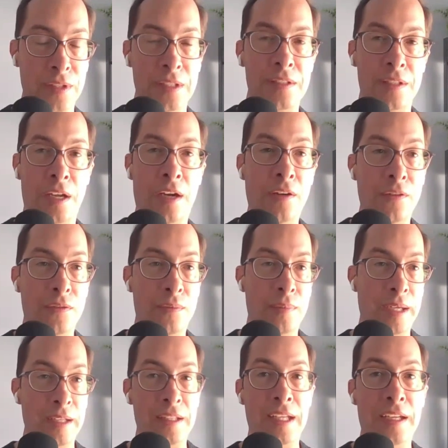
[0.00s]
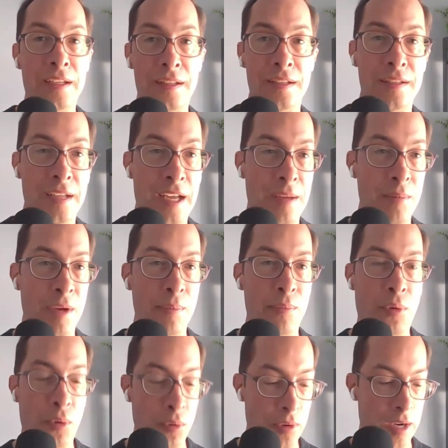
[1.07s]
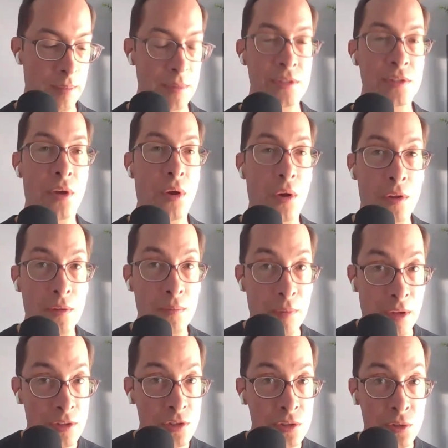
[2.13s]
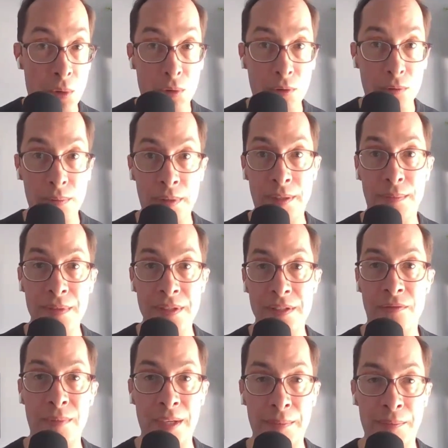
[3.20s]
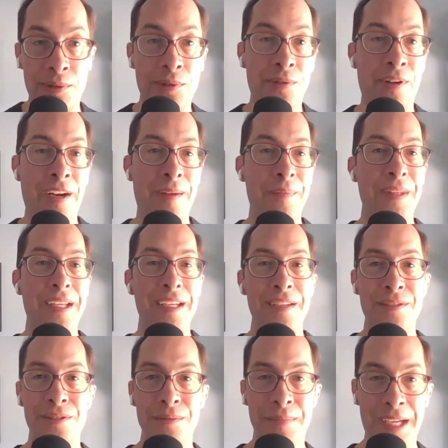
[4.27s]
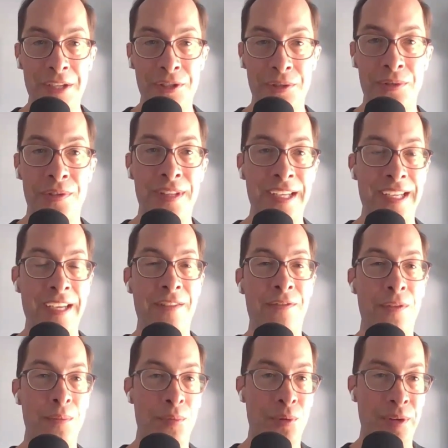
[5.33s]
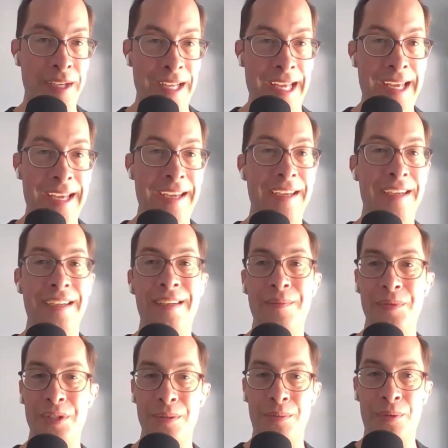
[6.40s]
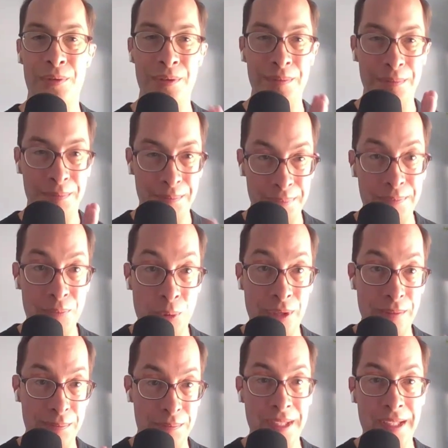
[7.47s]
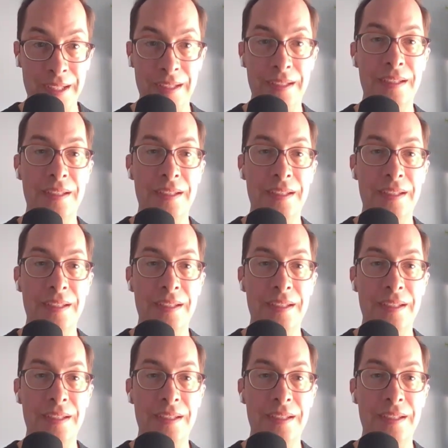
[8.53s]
this stuff, but at the end of the day, my sole purpose of my program is to make sure they get from point A to point B.